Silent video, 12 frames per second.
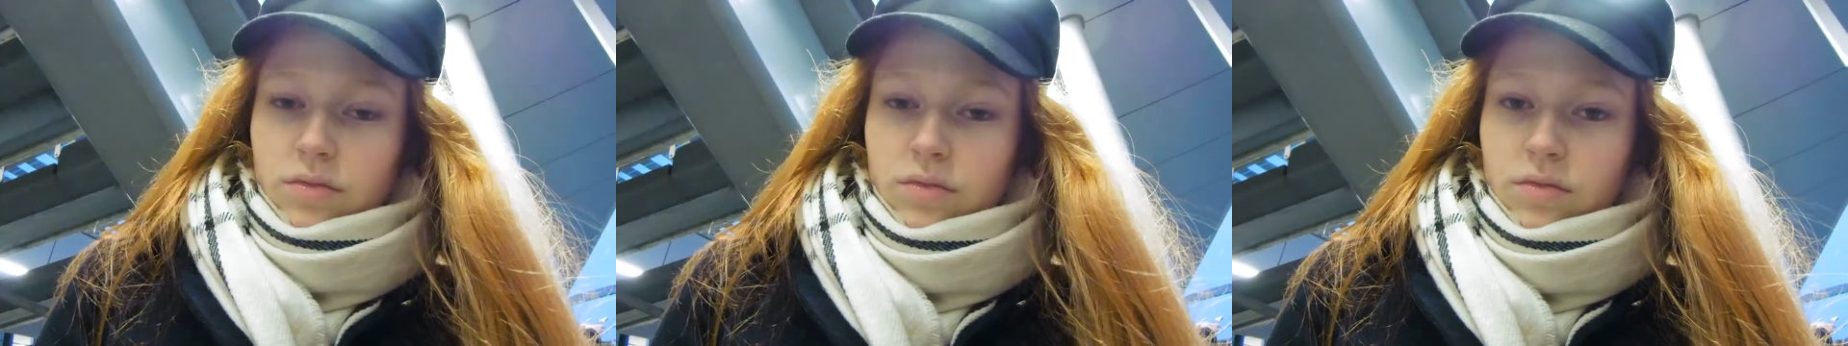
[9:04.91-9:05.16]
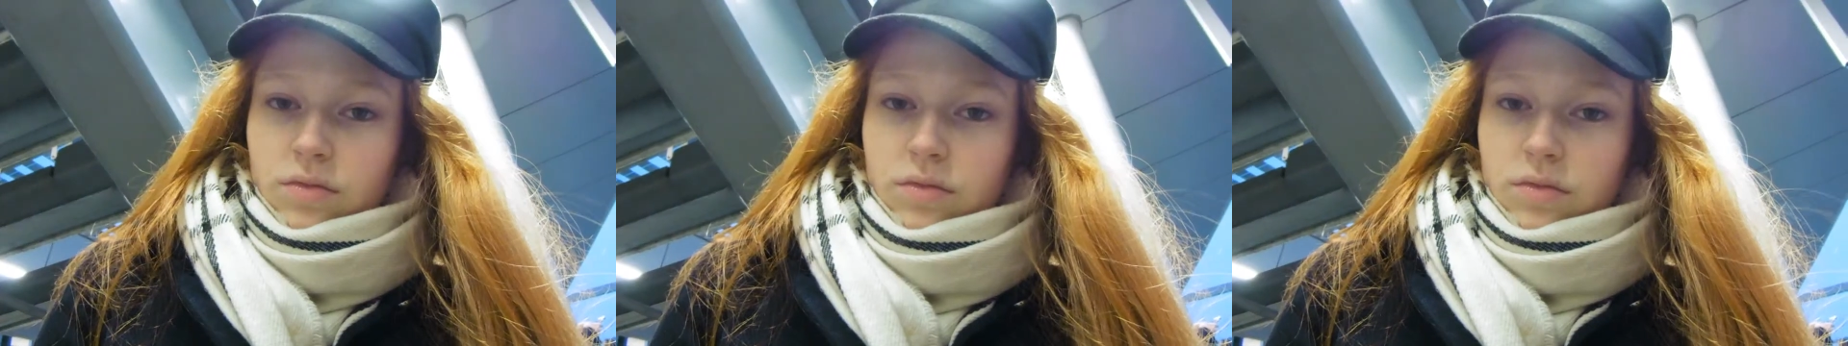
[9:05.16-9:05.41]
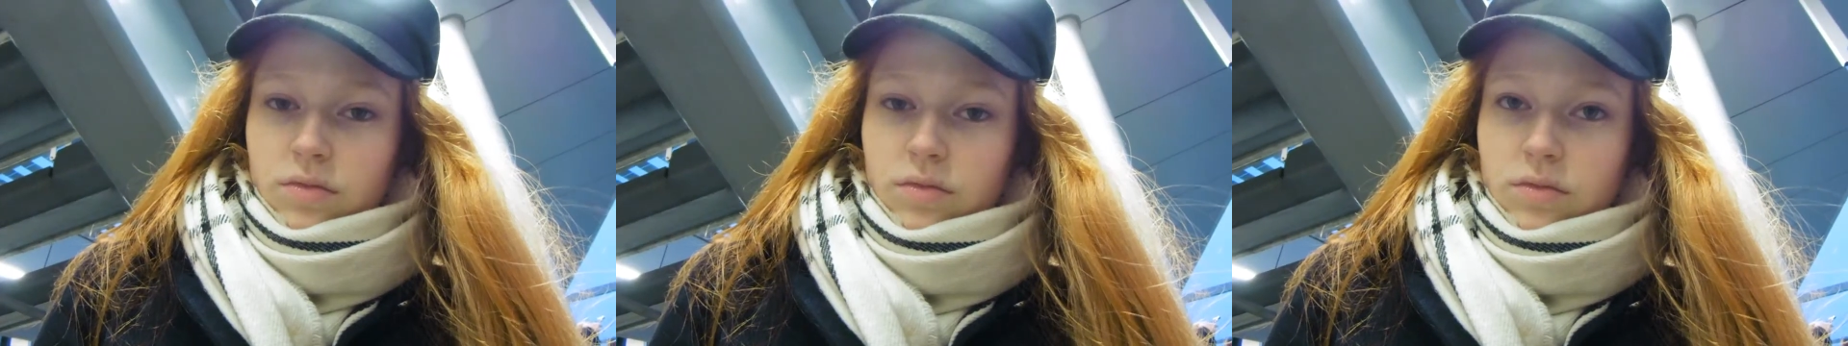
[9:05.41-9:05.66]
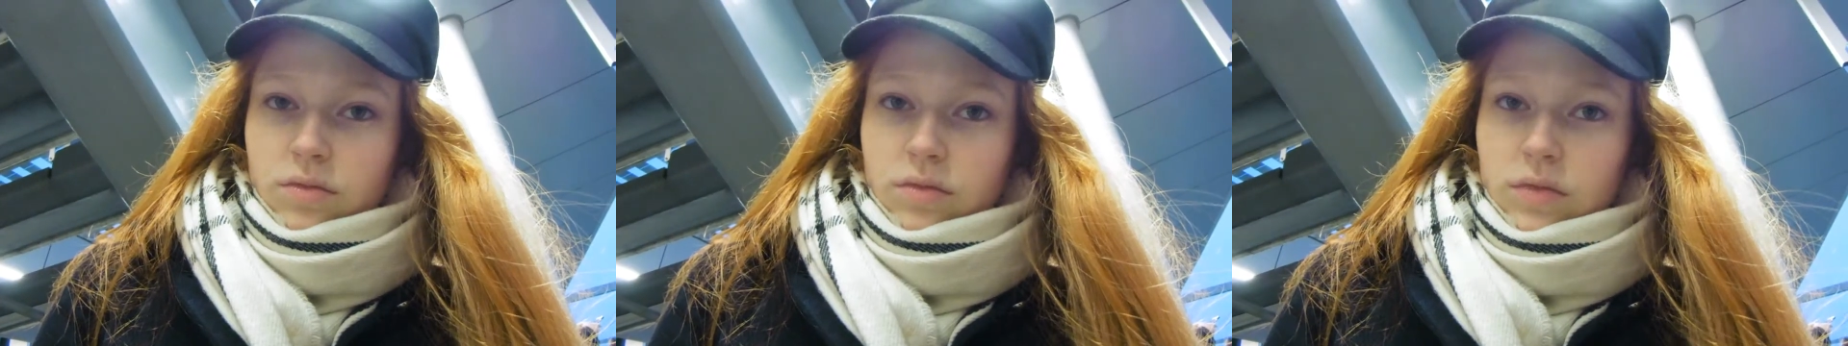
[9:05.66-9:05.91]

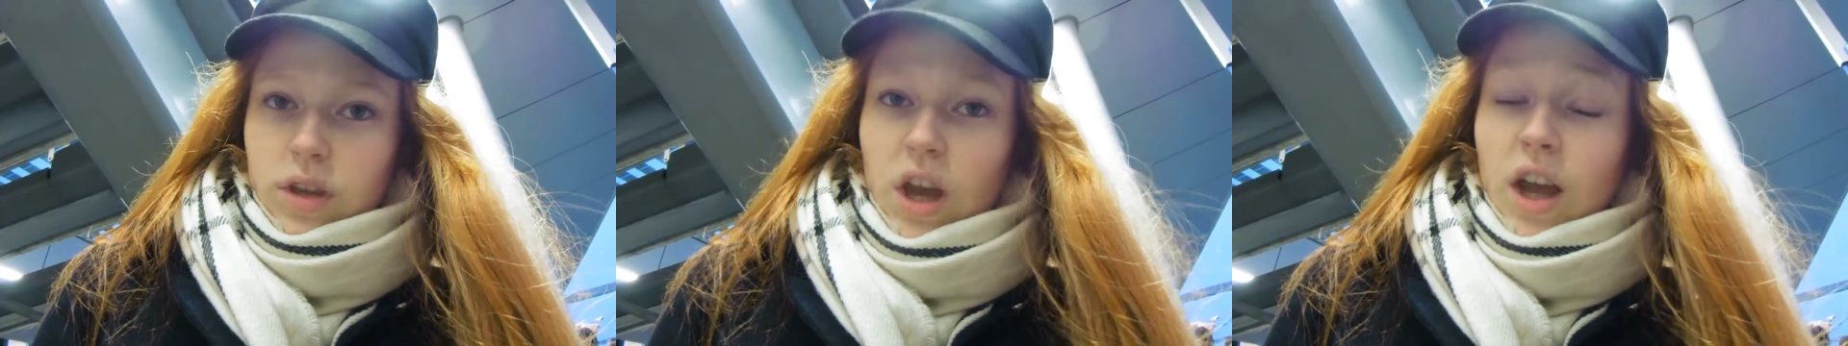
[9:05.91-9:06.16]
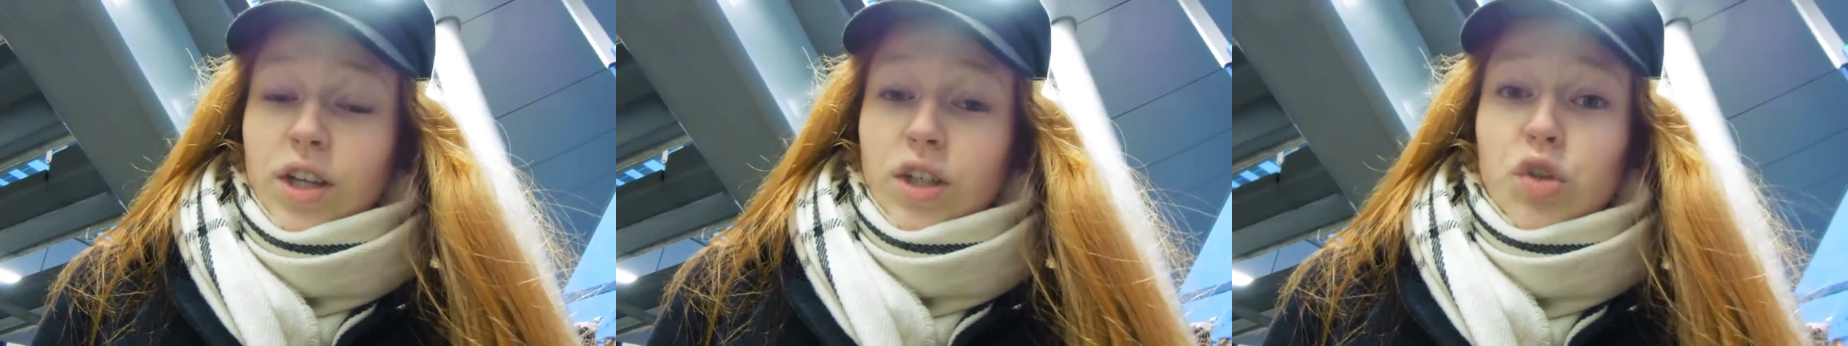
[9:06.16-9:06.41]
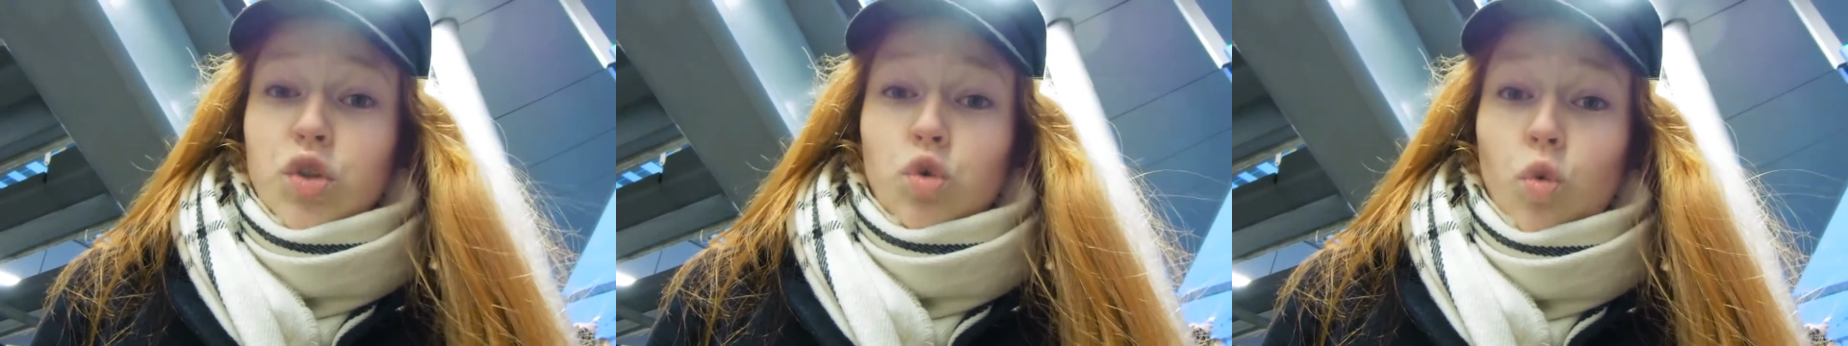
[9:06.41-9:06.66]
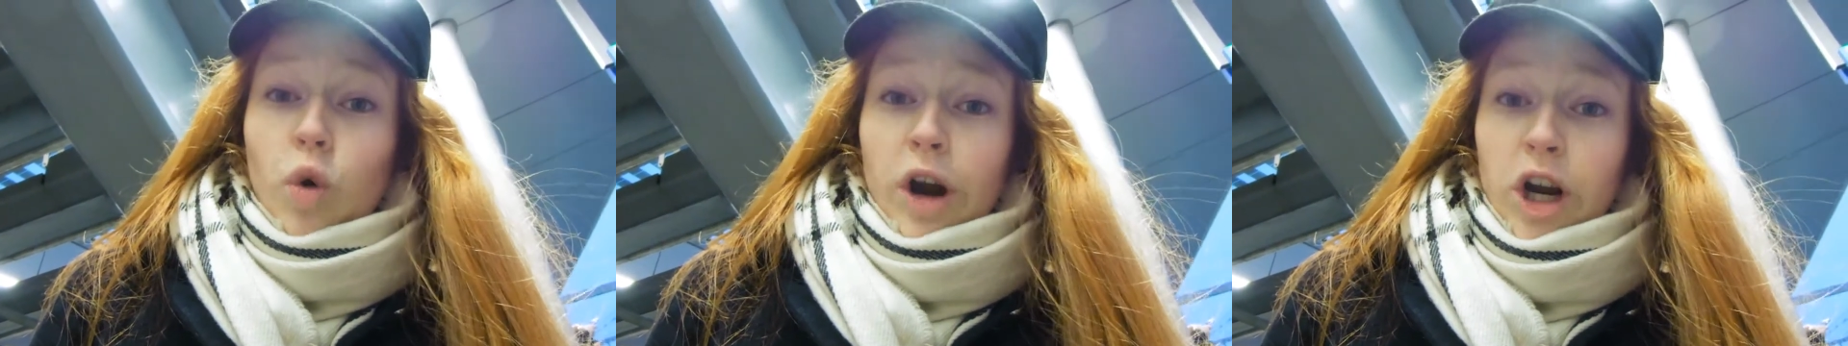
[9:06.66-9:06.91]
I
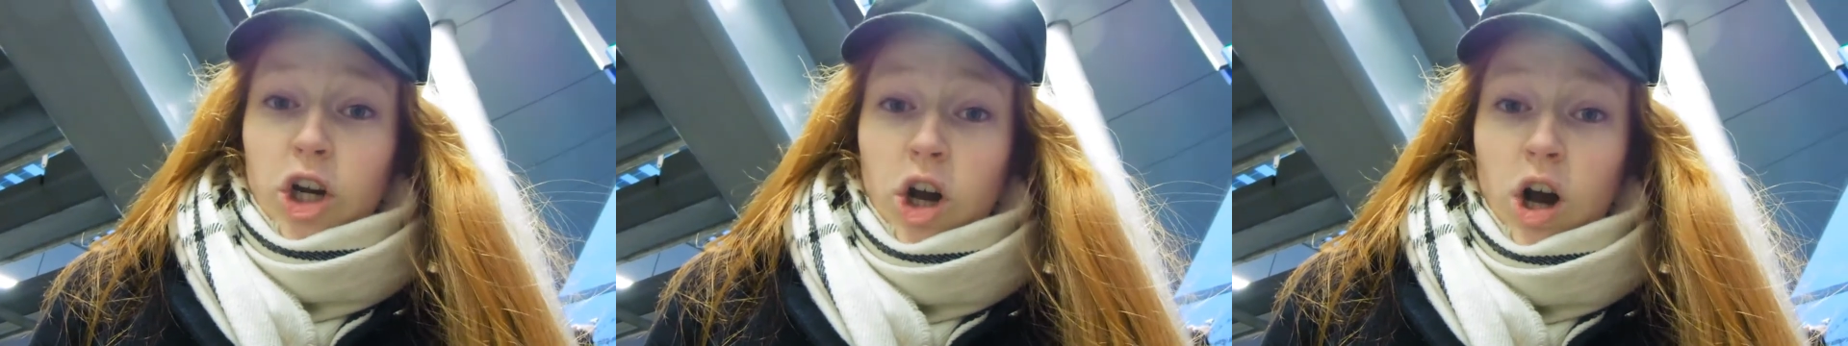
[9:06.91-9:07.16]
swear to